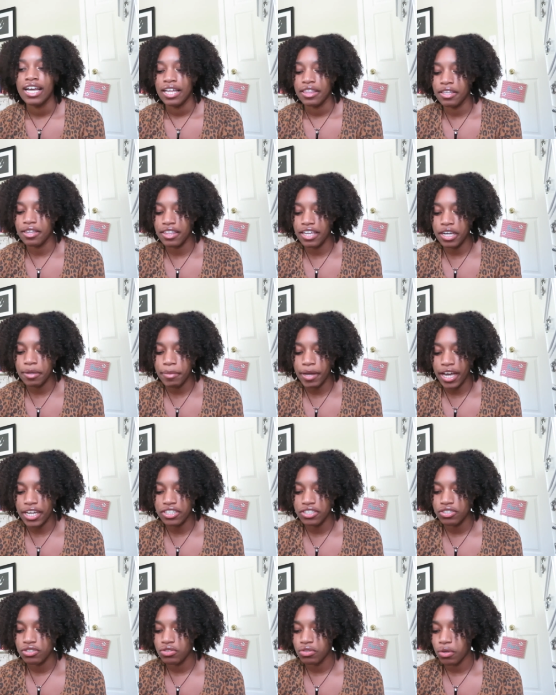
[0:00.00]
The thing about
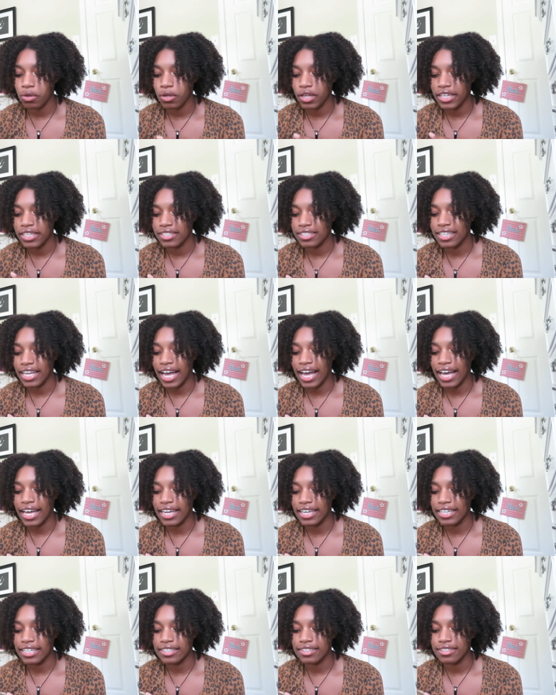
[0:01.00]
edge control is
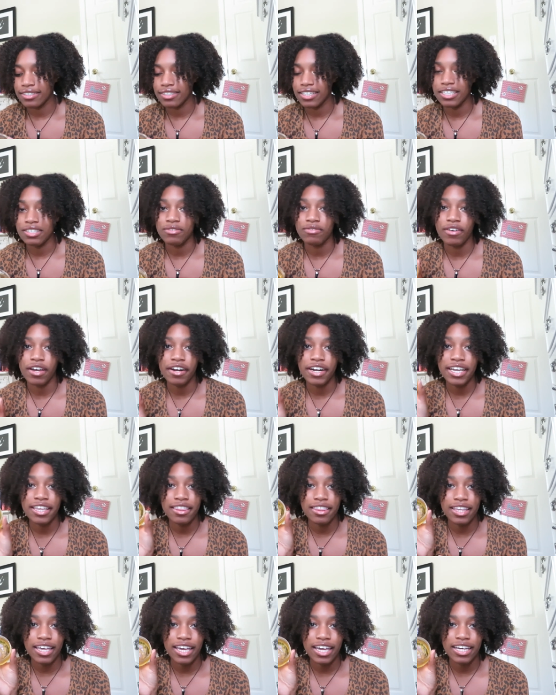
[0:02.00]
that it's very
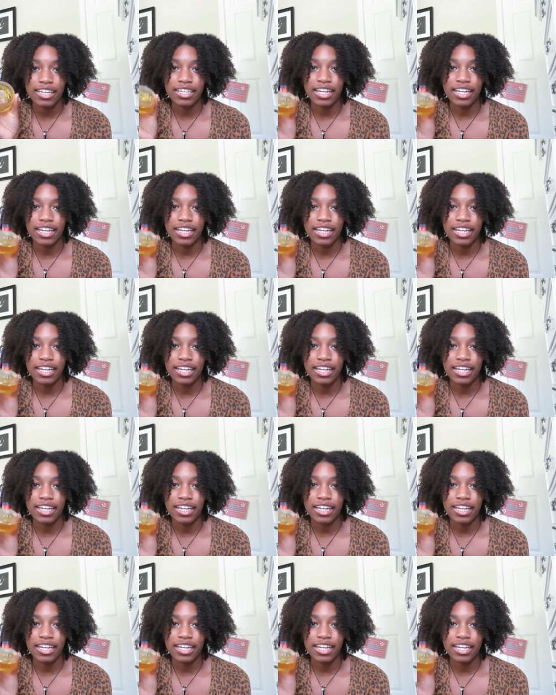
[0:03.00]
thick.